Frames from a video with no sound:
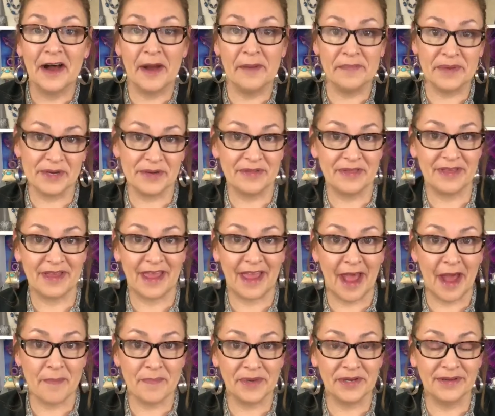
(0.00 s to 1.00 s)
on both
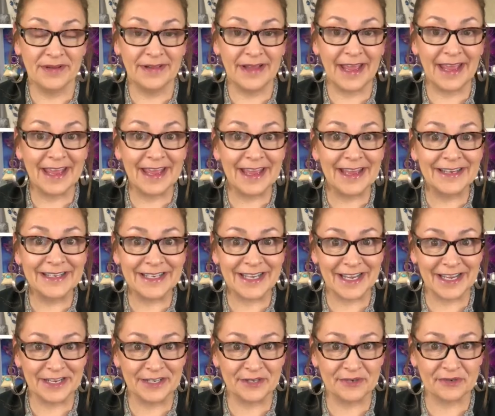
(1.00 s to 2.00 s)
Apple and
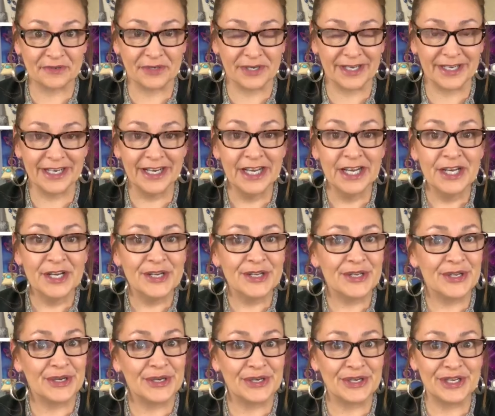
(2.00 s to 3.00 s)
Android.
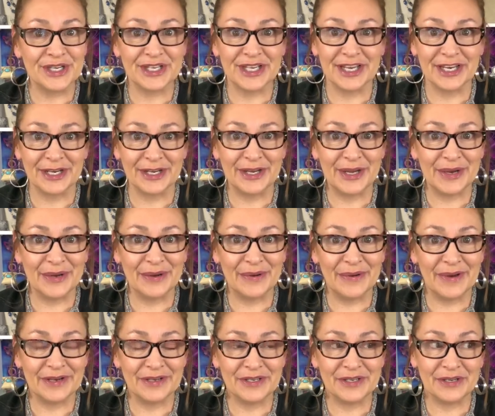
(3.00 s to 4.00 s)
So you're just going to
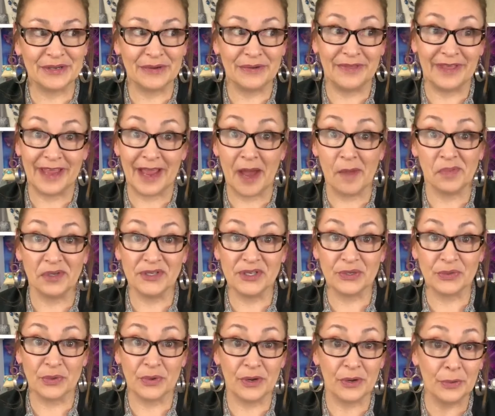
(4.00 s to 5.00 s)
go to the Apple
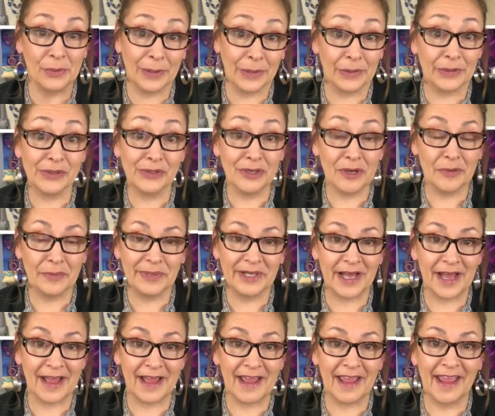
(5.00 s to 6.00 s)
Store or Google
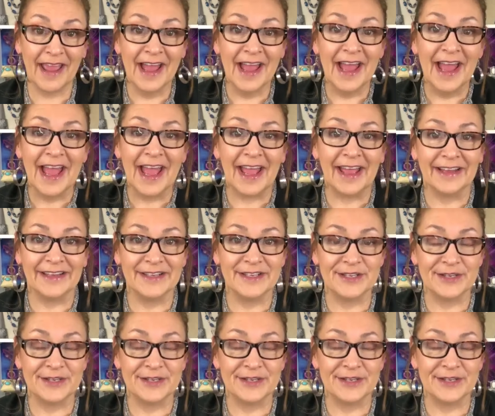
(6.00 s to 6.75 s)
Play and